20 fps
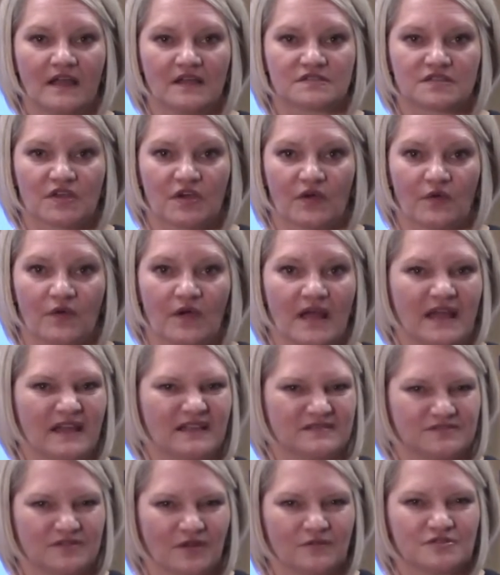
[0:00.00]
So
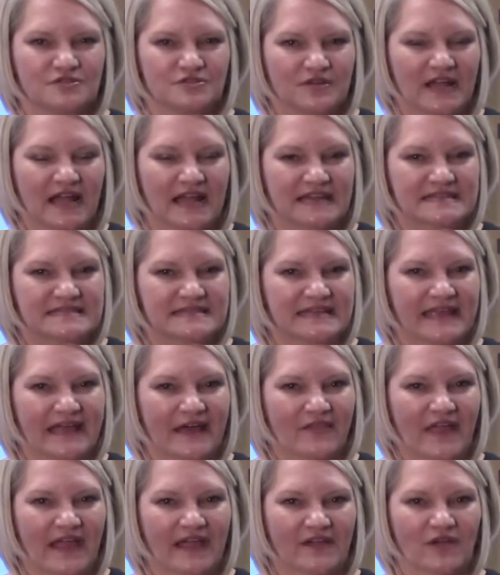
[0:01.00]
don't you kind of see
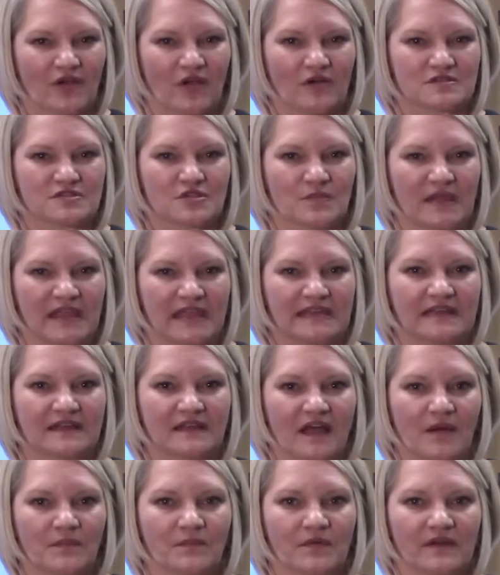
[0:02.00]
how that could also be an
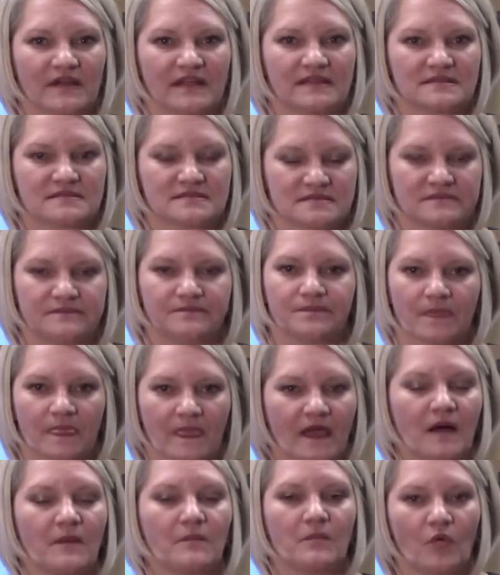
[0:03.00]
encumbrance?
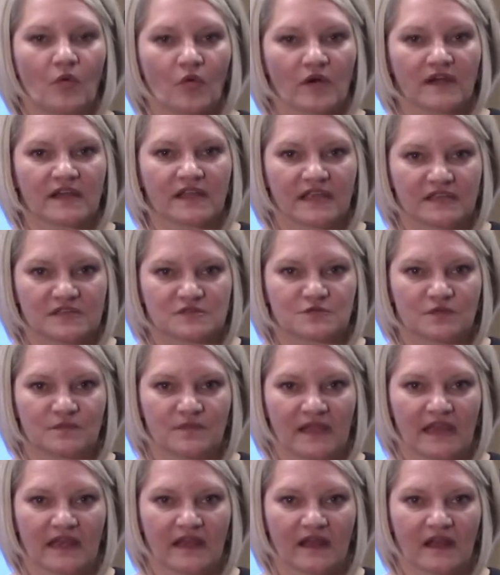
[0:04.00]
A mortgage would
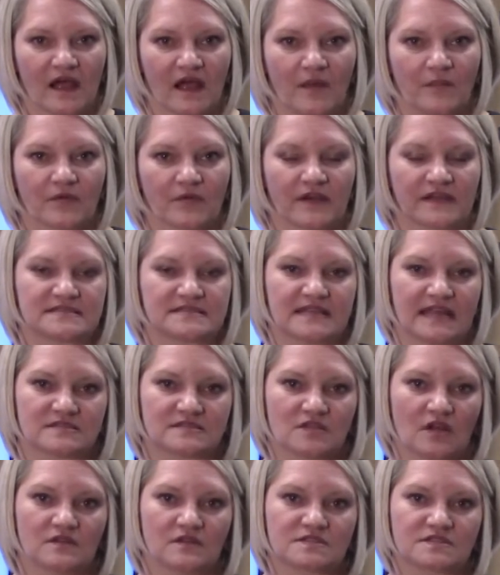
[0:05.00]
be an encumbrance.
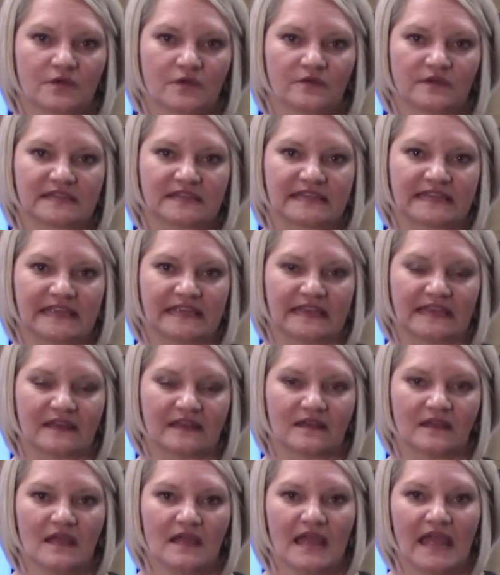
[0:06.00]
That's also a
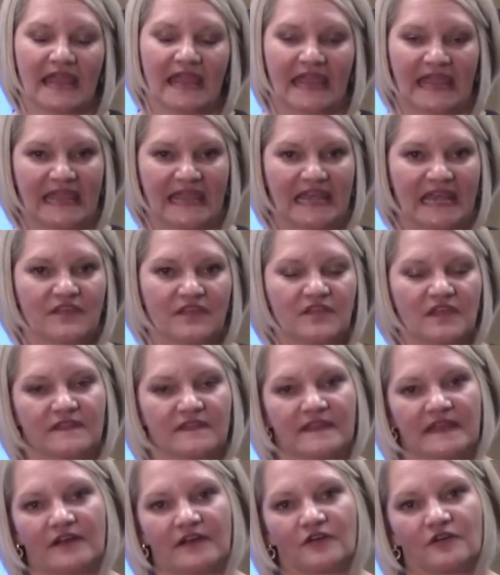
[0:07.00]
lien.
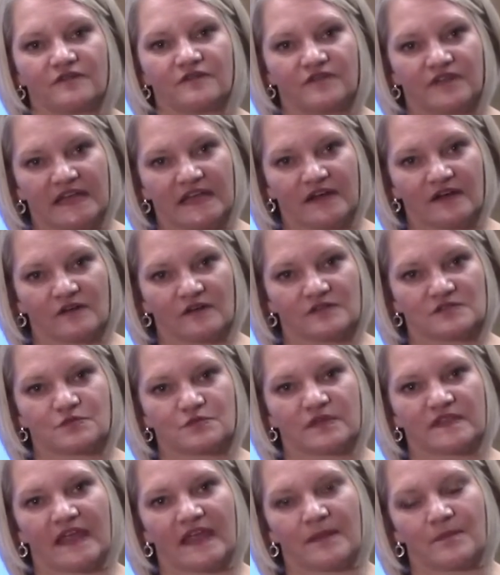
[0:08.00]
Anything that interferes
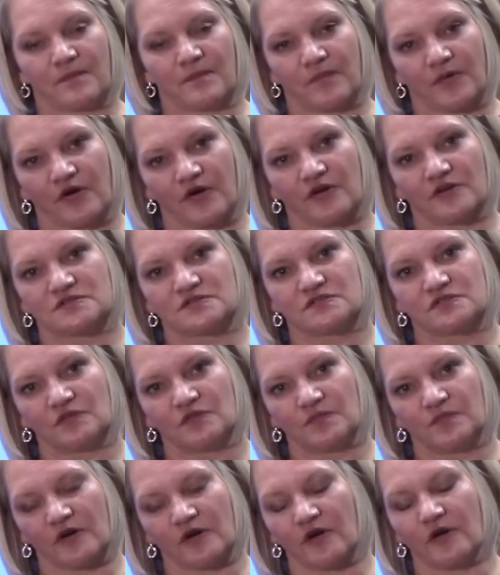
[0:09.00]
with a
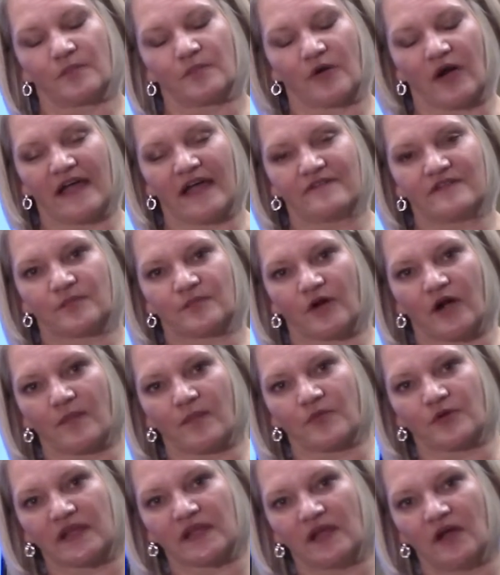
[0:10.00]
personal or private
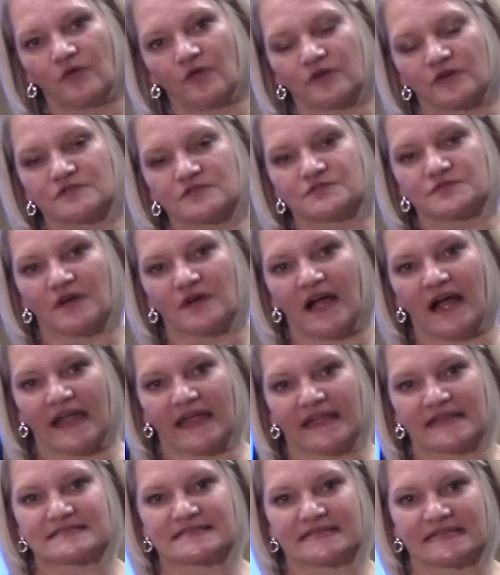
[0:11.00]
property owner's
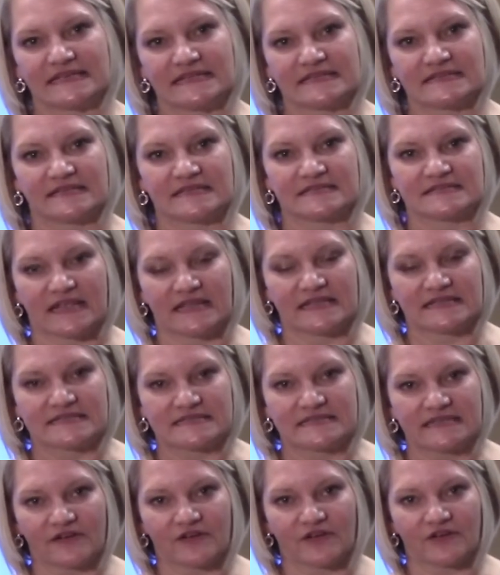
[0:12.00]
rights is
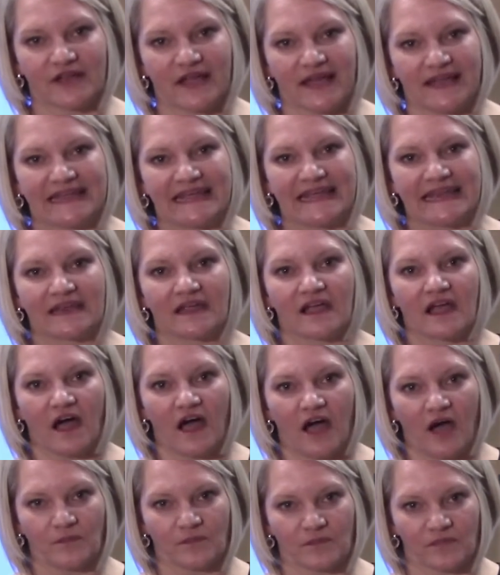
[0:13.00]
considered an
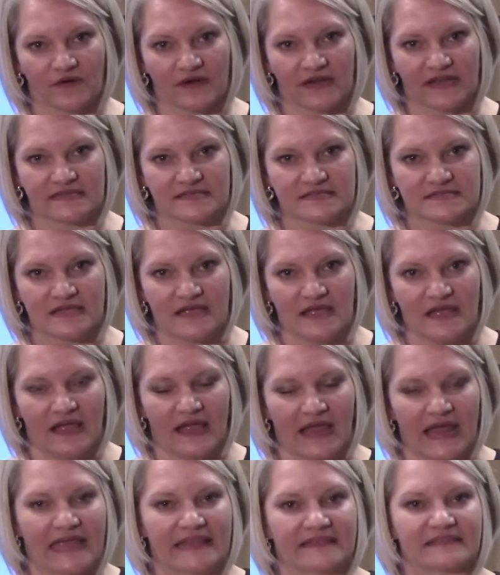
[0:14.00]
encumbrance,
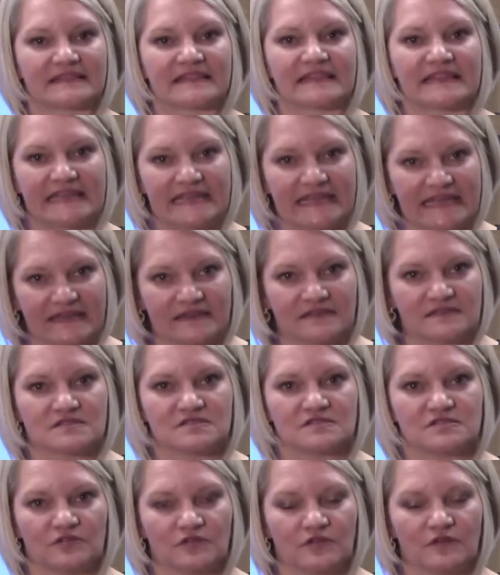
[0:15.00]
and
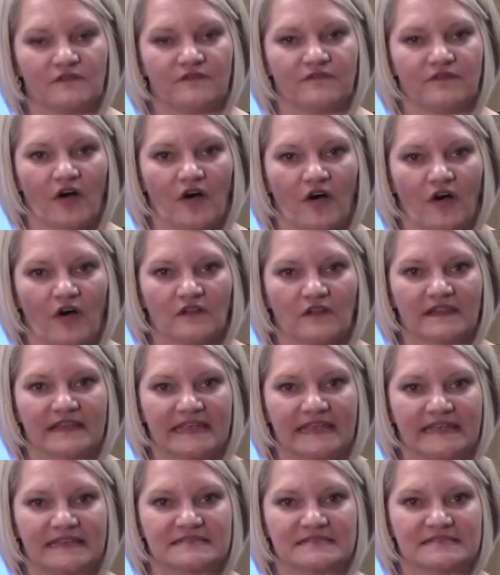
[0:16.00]
liens do fall
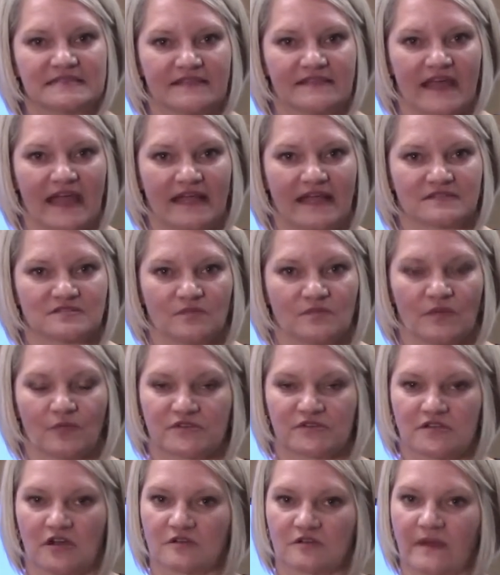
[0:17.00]
into that. So remember,
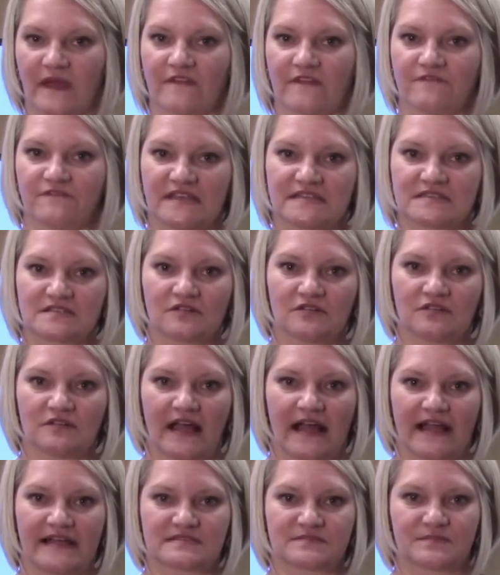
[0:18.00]
we talked about the
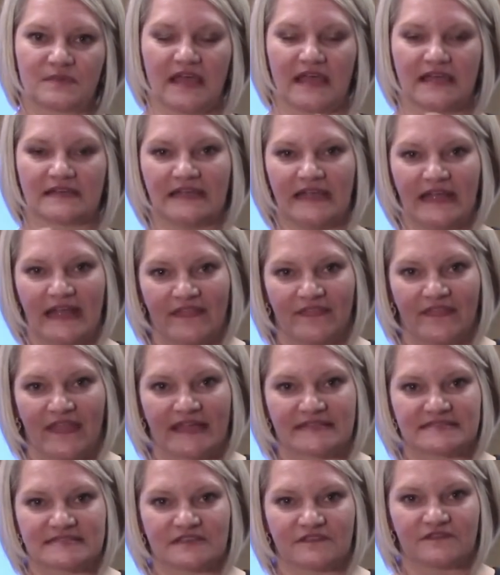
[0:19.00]
physical aspect.
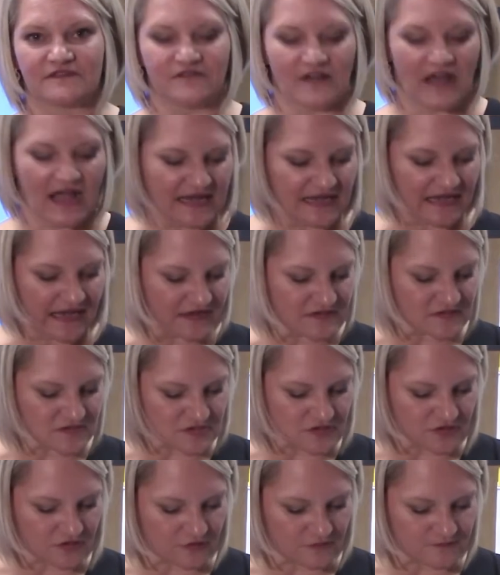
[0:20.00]
That's the
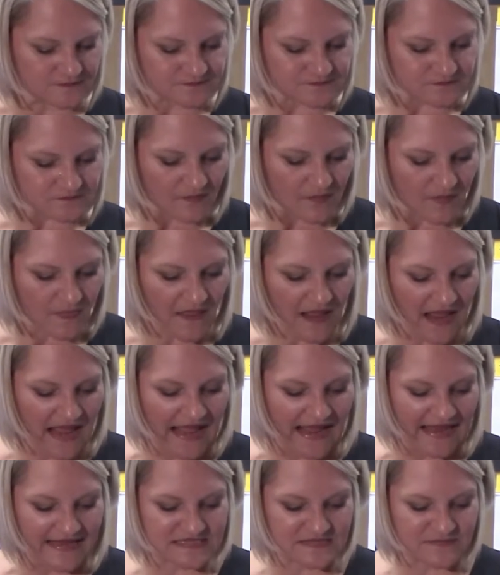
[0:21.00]
financial
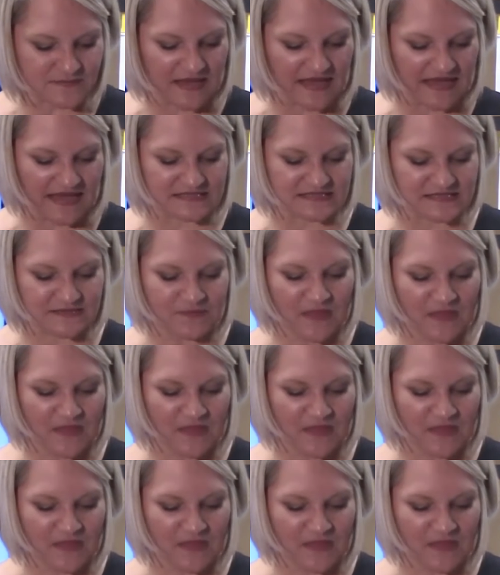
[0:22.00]
aspect.